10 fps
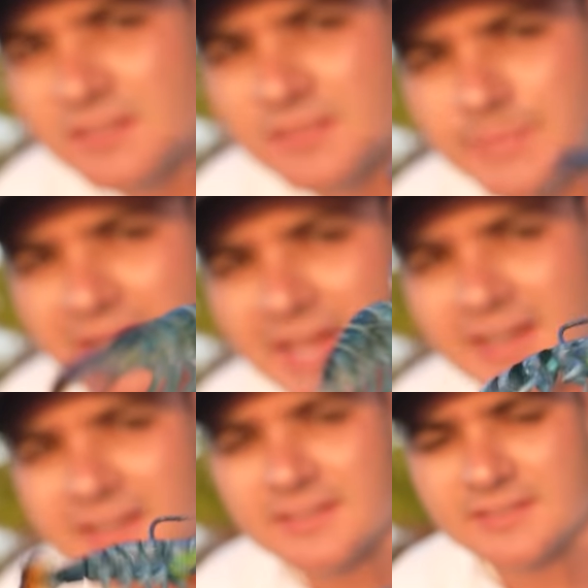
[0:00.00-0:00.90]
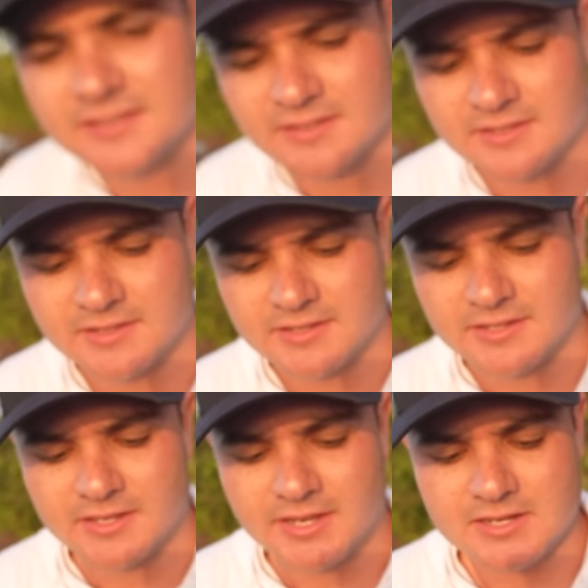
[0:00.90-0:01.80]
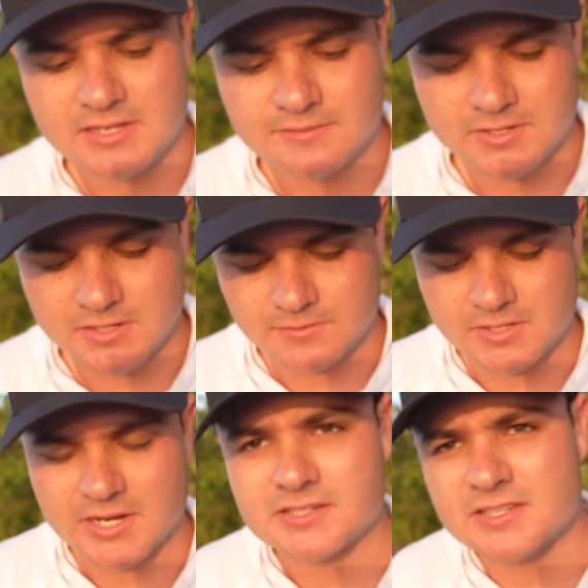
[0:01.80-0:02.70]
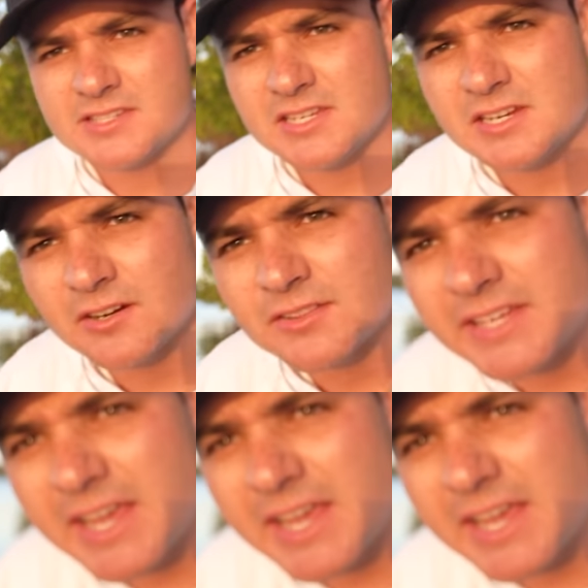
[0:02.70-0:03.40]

the back, and even if you guys can see here on the